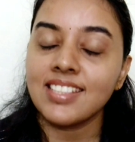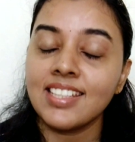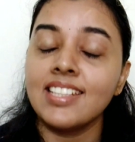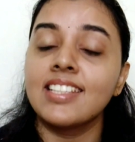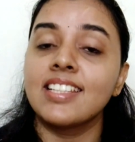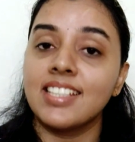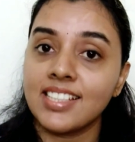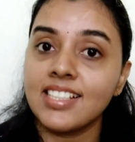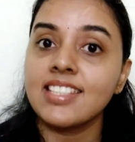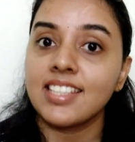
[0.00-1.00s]
3
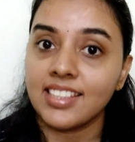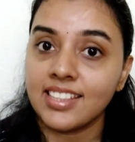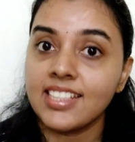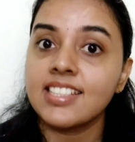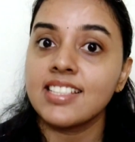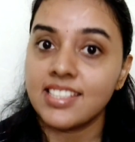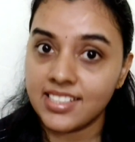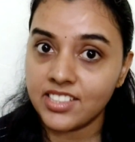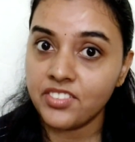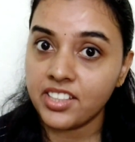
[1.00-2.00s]
Digital Signature
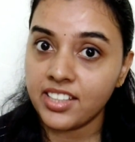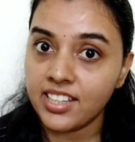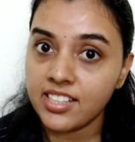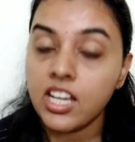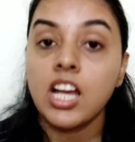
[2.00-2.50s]
Certificate,